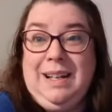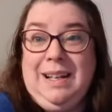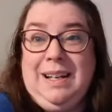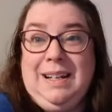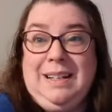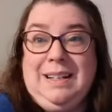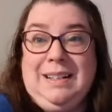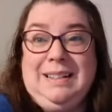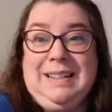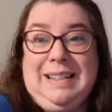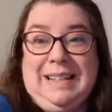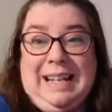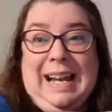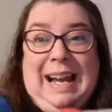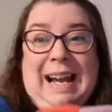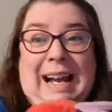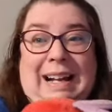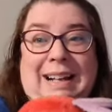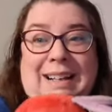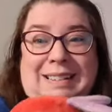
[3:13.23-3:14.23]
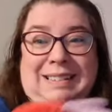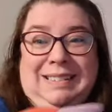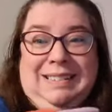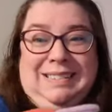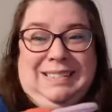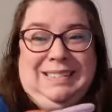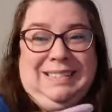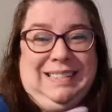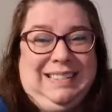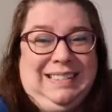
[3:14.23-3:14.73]
It can yeah.
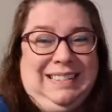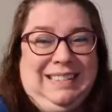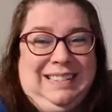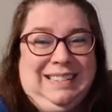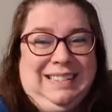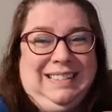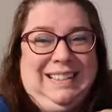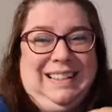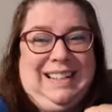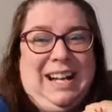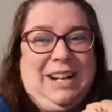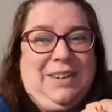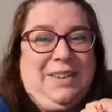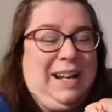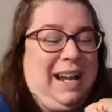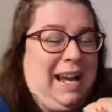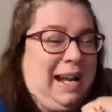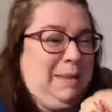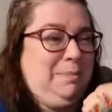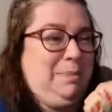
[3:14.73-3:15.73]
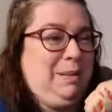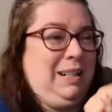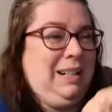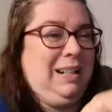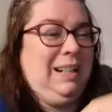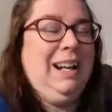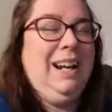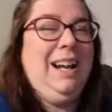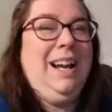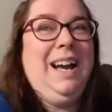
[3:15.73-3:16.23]
It, it Hungry
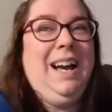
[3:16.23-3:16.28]
caterpillar.